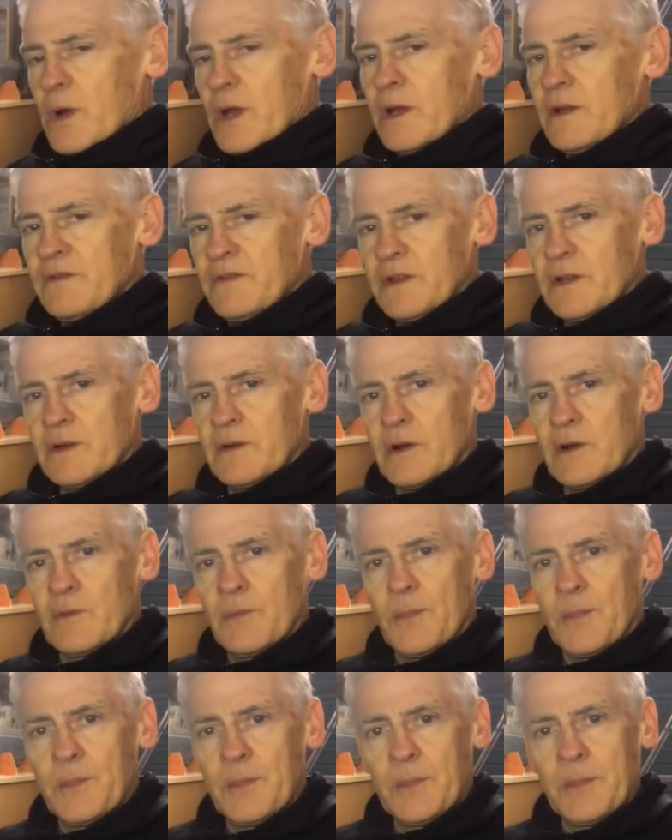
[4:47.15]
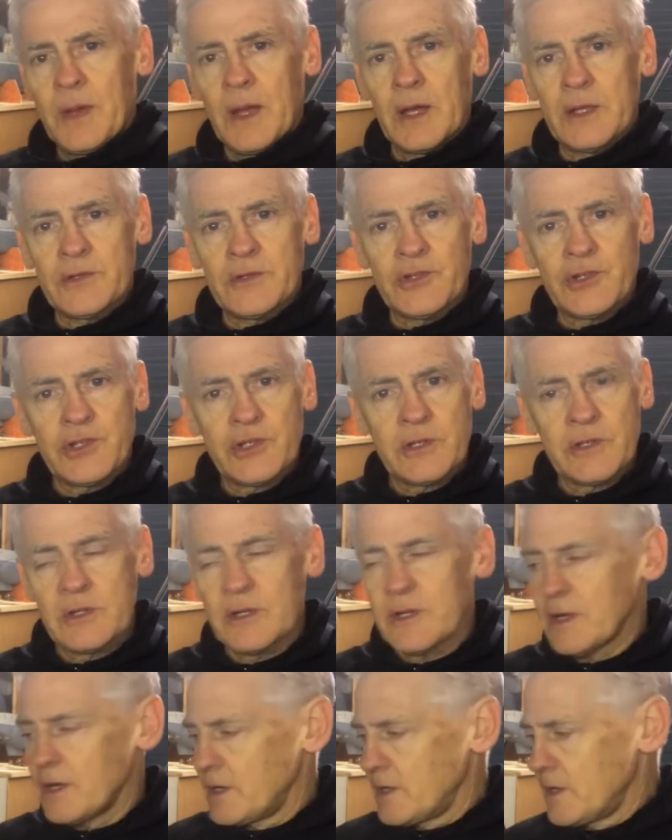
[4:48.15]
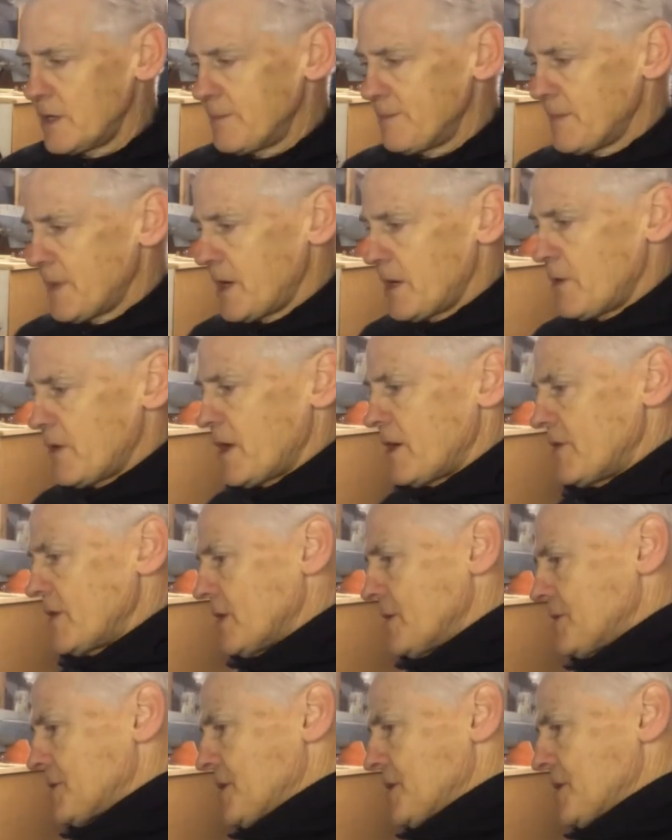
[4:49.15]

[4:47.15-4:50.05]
fair old punch. However,